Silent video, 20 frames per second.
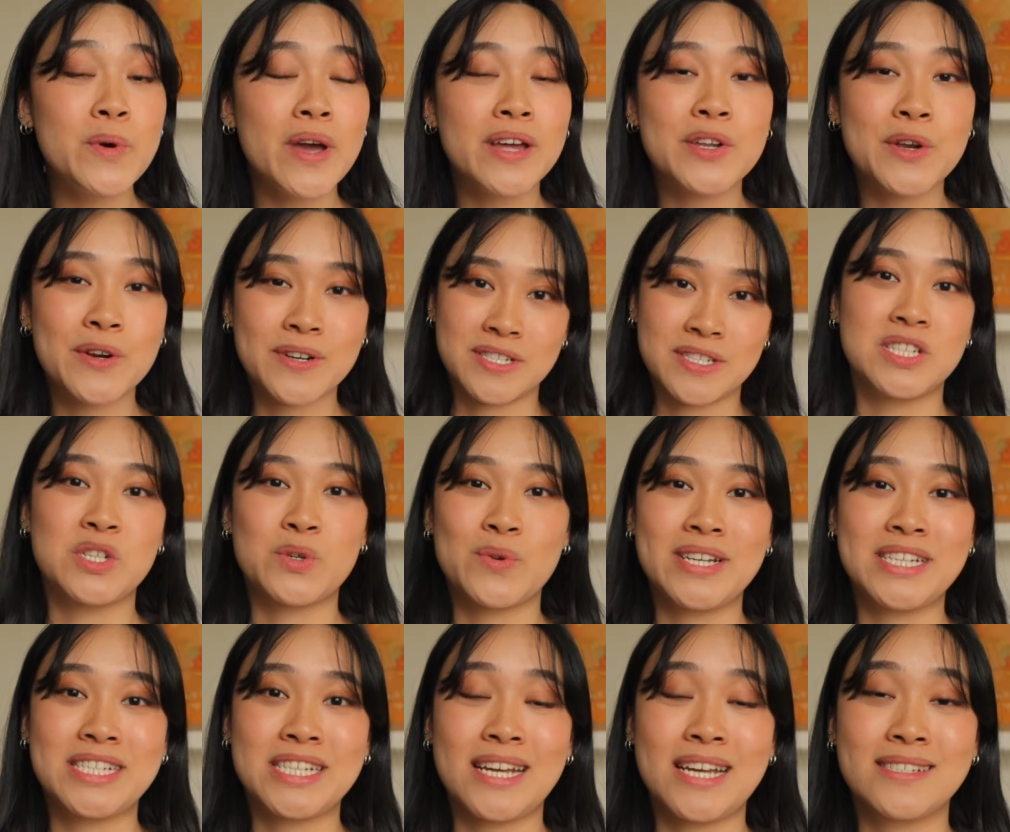and your
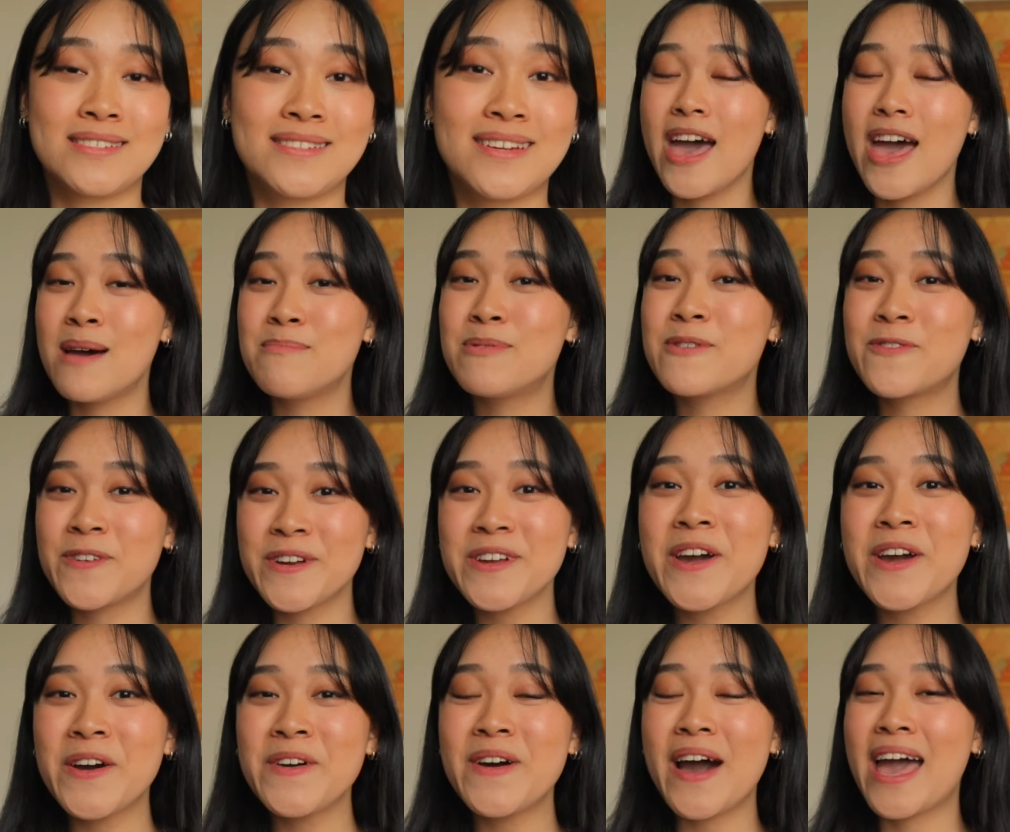situation. And before you
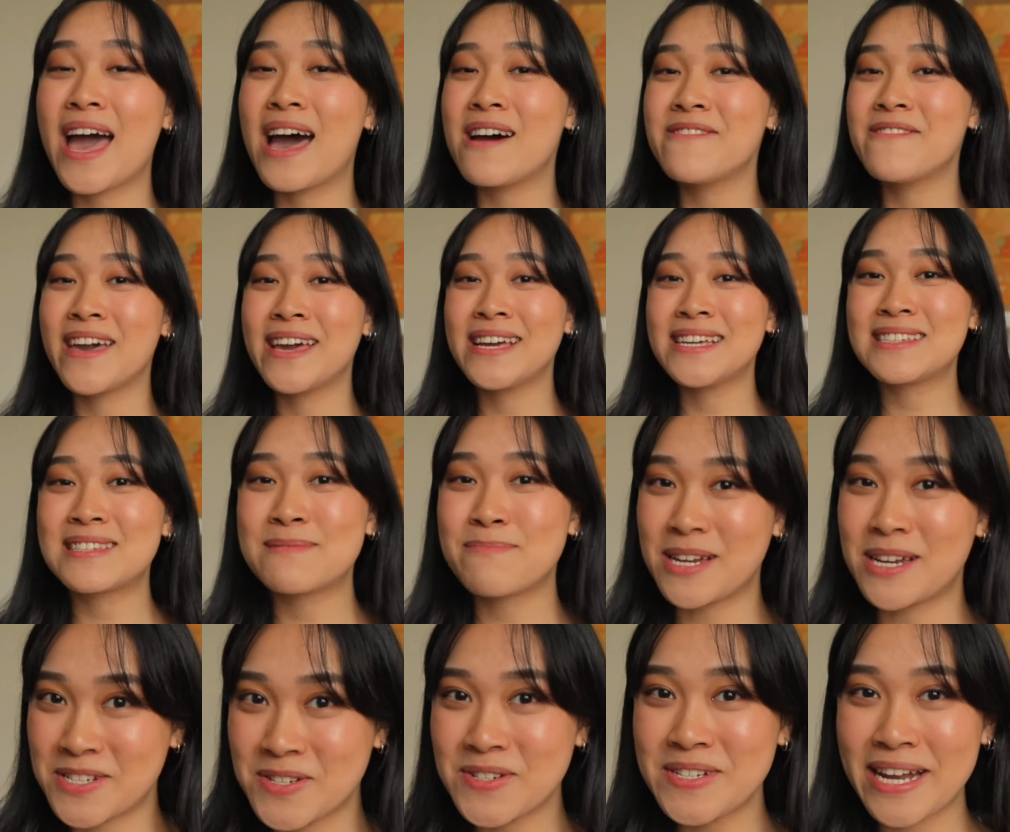go, I have a special